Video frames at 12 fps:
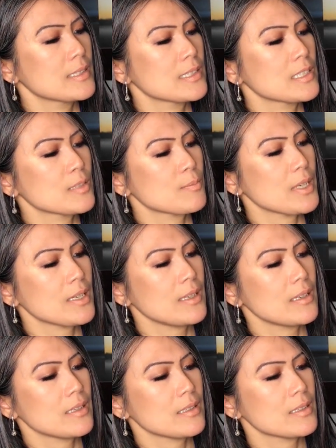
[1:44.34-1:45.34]
This is
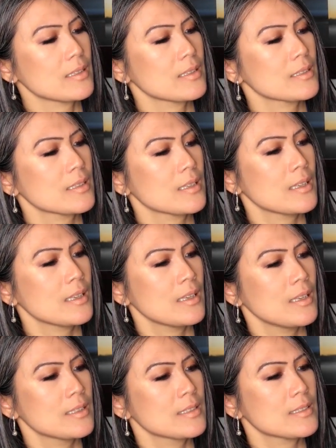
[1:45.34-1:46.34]
my
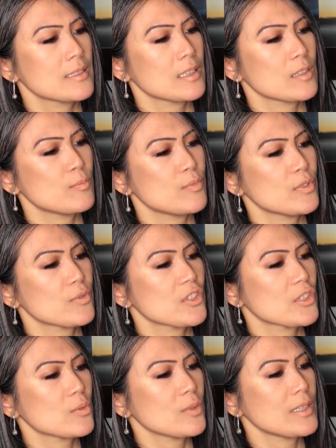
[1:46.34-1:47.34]
second
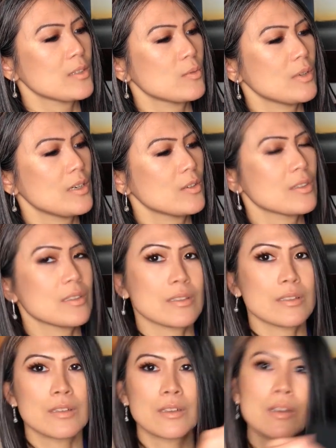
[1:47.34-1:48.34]
brooch, so I know how
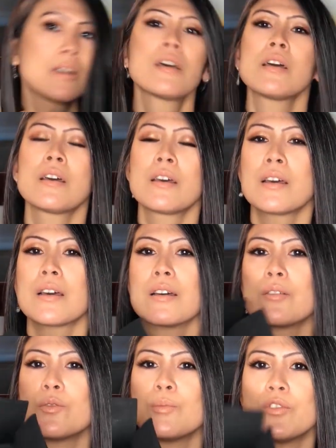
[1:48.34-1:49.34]
to
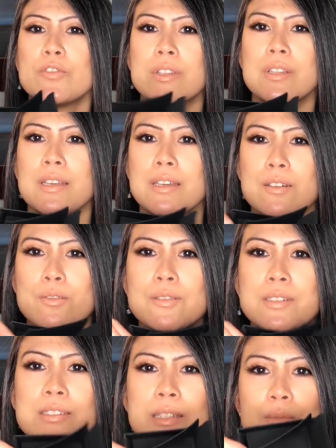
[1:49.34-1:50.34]
remove it
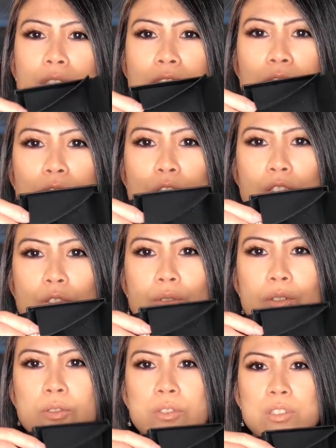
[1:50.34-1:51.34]
now. Last time I did
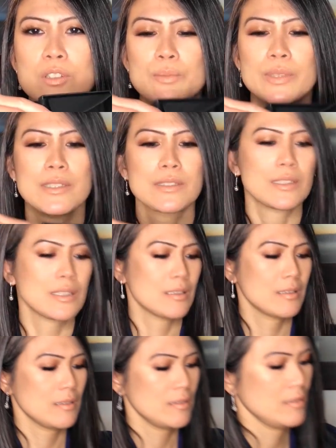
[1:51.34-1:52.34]
struggle a little bit
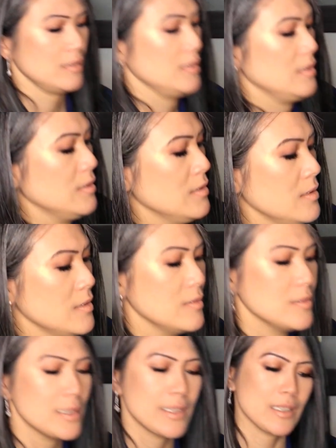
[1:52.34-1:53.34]

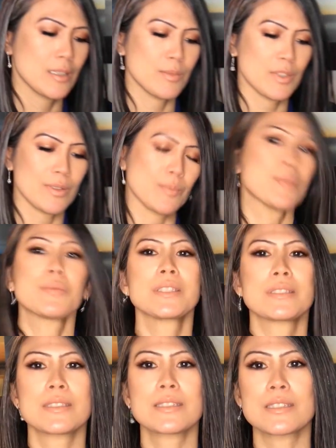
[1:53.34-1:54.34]
on camera, but
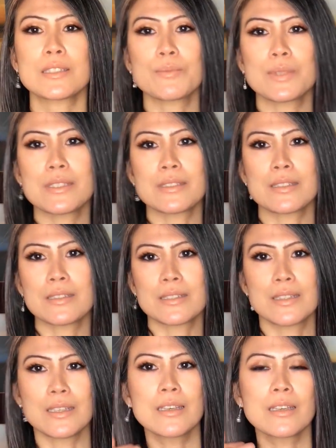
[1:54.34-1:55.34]
this is
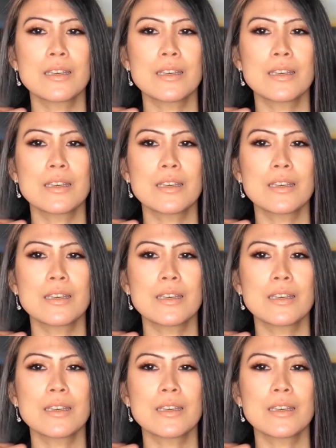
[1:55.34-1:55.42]
basically